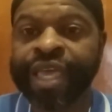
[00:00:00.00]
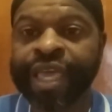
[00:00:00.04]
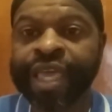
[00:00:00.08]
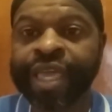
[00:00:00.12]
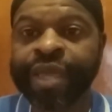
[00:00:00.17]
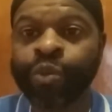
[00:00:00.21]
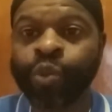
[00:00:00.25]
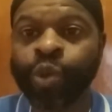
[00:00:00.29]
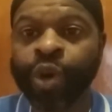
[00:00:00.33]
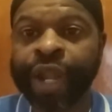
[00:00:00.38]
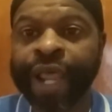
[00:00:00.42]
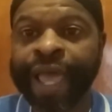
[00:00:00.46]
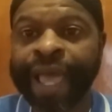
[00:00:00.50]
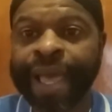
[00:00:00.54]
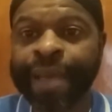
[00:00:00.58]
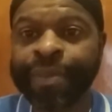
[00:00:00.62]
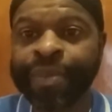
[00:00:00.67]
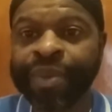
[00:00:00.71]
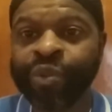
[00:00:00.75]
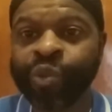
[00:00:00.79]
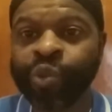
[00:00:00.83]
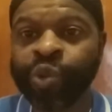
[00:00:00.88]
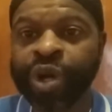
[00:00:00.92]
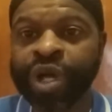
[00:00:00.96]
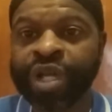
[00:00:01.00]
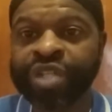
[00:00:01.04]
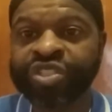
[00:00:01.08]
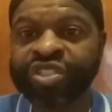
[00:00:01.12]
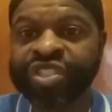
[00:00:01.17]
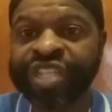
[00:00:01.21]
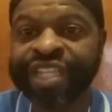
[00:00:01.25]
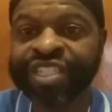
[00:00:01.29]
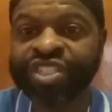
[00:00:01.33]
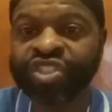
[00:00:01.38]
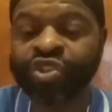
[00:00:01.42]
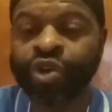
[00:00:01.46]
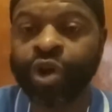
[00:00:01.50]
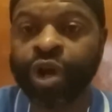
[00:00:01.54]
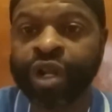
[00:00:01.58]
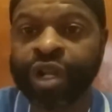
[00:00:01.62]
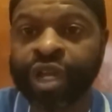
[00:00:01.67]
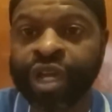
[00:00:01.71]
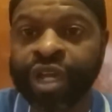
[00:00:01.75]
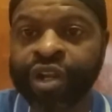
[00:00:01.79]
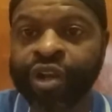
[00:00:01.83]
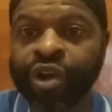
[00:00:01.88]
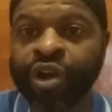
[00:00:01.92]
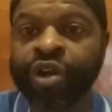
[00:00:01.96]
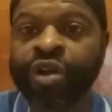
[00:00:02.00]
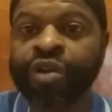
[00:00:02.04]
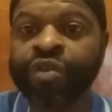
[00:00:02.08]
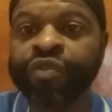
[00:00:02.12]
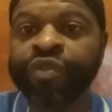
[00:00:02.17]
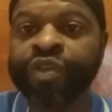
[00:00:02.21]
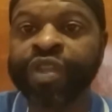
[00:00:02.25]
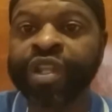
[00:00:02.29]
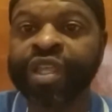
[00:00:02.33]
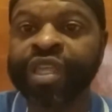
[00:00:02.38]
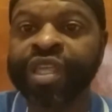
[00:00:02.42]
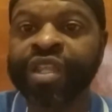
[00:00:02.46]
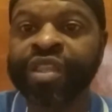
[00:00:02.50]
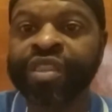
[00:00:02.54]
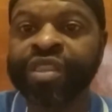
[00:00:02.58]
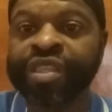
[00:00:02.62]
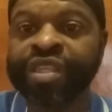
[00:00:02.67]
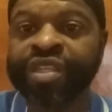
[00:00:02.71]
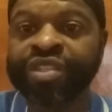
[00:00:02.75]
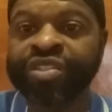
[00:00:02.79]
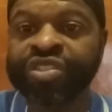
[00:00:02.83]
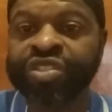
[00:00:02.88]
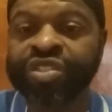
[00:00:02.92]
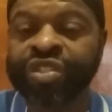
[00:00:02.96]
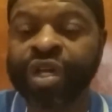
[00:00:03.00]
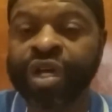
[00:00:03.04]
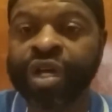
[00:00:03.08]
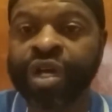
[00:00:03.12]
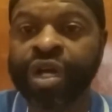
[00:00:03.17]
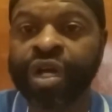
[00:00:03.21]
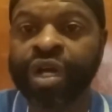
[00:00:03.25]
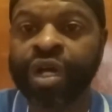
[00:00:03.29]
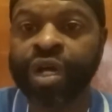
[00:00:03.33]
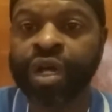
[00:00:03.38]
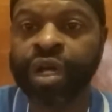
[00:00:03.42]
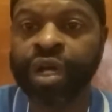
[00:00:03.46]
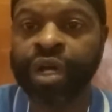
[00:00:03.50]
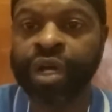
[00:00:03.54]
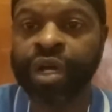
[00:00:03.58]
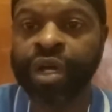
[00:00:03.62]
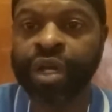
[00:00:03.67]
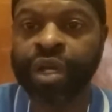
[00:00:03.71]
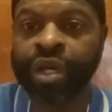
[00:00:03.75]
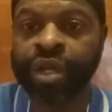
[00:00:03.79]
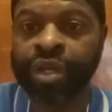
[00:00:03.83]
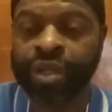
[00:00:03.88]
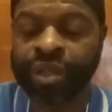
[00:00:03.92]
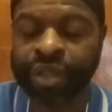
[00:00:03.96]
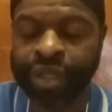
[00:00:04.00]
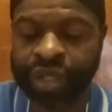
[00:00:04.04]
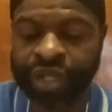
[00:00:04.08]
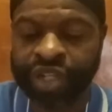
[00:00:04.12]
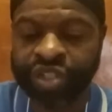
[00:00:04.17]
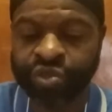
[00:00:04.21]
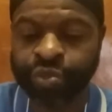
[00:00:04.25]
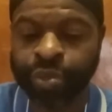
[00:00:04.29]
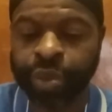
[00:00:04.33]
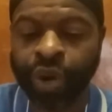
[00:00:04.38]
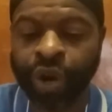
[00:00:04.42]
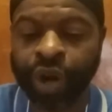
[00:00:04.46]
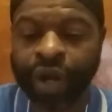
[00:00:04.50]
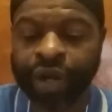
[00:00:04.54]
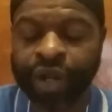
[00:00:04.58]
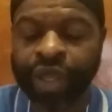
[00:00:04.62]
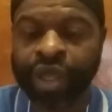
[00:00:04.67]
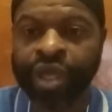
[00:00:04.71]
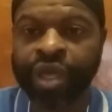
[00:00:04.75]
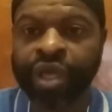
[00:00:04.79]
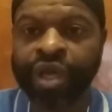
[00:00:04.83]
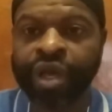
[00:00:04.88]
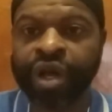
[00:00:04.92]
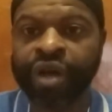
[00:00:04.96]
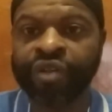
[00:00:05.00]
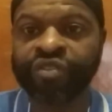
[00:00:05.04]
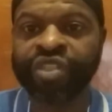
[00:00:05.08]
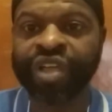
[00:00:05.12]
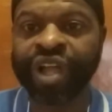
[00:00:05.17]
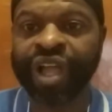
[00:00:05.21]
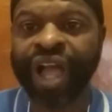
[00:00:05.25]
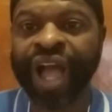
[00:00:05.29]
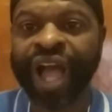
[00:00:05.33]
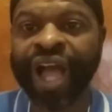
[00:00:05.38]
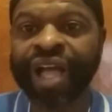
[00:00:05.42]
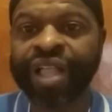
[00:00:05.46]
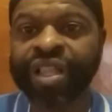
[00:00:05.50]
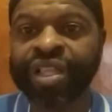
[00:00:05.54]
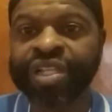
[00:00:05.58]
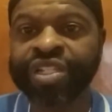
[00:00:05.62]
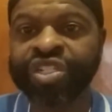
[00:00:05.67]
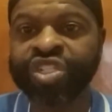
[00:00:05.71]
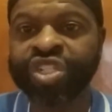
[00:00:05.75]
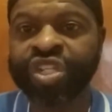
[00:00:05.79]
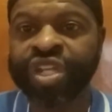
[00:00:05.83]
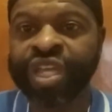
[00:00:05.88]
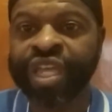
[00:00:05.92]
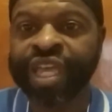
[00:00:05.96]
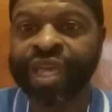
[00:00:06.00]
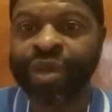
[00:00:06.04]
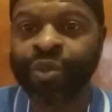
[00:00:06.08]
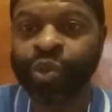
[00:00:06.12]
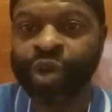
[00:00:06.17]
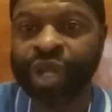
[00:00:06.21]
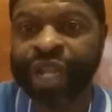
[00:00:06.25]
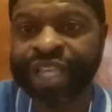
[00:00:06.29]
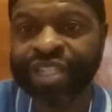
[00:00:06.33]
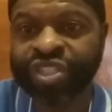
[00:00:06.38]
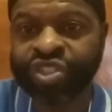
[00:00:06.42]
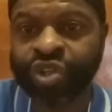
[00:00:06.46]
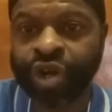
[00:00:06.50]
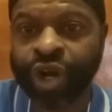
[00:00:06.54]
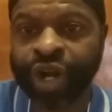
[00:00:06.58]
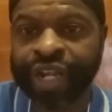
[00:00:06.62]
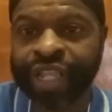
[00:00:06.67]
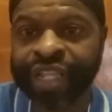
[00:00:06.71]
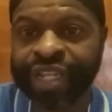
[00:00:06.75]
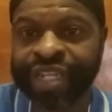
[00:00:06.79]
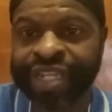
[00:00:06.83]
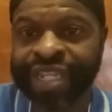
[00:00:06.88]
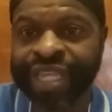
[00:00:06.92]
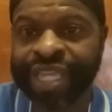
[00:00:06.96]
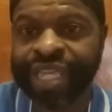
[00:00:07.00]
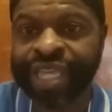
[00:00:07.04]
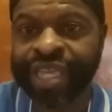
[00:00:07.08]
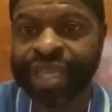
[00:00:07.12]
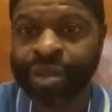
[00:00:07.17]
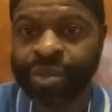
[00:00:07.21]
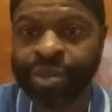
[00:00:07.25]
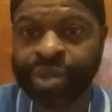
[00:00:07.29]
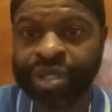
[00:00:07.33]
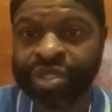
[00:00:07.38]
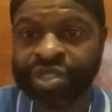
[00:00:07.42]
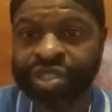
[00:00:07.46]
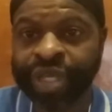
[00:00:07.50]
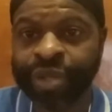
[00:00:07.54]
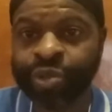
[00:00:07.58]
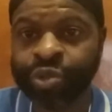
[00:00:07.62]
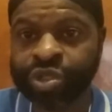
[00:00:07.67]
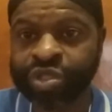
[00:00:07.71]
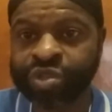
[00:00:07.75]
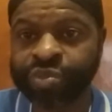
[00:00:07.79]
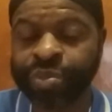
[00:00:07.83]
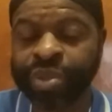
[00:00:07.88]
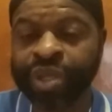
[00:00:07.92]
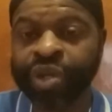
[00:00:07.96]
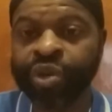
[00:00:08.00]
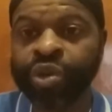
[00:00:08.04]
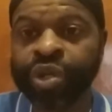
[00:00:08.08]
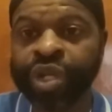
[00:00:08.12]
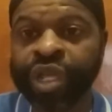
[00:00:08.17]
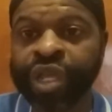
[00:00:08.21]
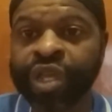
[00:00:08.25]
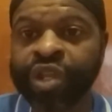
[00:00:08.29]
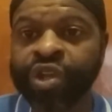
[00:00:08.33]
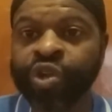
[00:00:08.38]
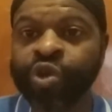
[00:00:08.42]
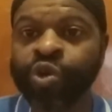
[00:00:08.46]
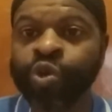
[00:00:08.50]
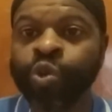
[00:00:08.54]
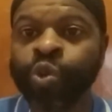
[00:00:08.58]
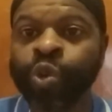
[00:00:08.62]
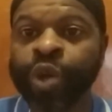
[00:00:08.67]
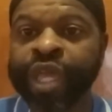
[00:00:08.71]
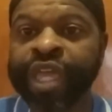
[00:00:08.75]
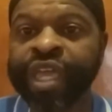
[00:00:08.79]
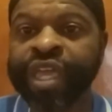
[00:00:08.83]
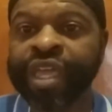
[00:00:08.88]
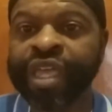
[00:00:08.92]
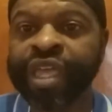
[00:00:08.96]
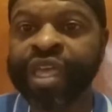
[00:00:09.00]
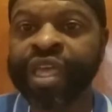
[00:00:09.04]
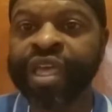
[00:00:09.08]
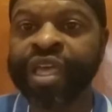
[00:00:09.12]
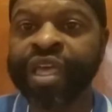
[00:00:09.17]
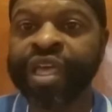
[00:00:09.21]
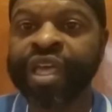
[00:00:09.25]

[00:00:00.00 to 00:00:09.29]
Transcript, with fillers: And what happened was they start unearthing in this uh, uh in this part of the college and when they started digging because they was building a new wing